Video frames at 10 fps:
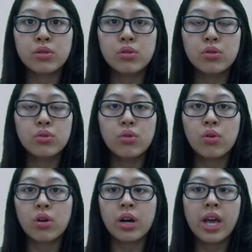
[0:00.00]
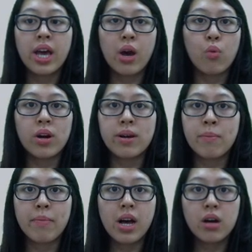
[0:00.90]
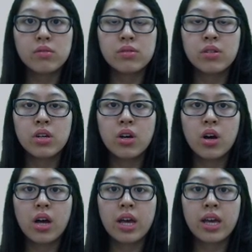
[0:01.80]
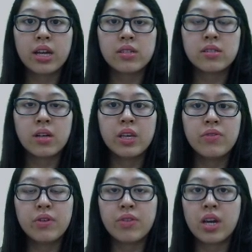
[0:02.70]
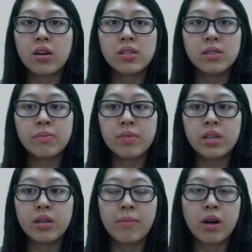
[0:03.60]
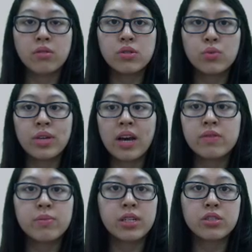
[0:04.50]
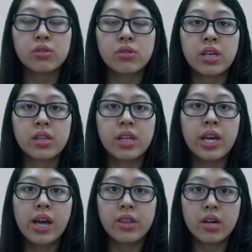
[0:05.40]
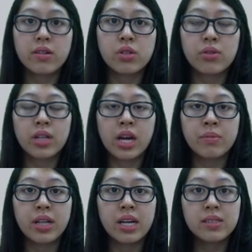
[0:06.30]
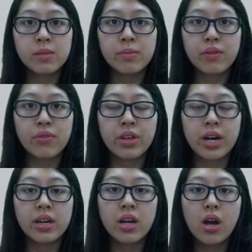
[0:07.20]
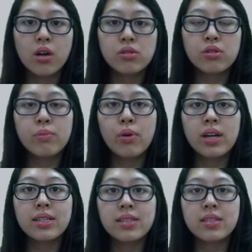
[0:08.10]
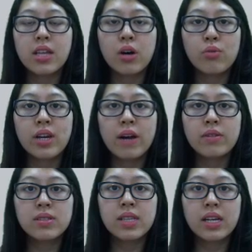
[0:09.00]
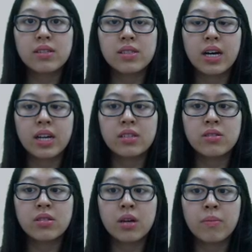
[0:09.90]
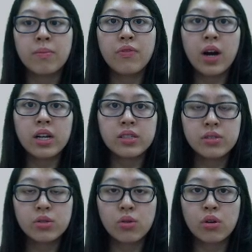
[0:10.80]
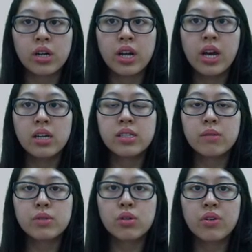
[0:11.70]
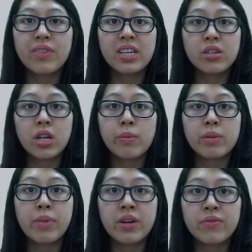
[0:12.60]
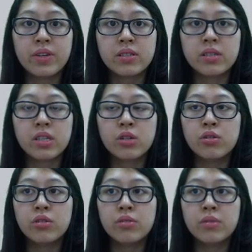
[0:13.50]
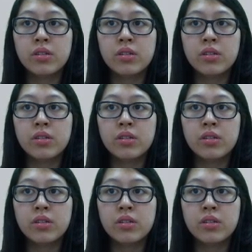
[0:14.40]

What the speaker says: soon or at what amount. And even if there is an amount, we have to make sure that there is a reliable estimate for that. So the point is that we have to set aside some funds or some sort of economic benefits. It could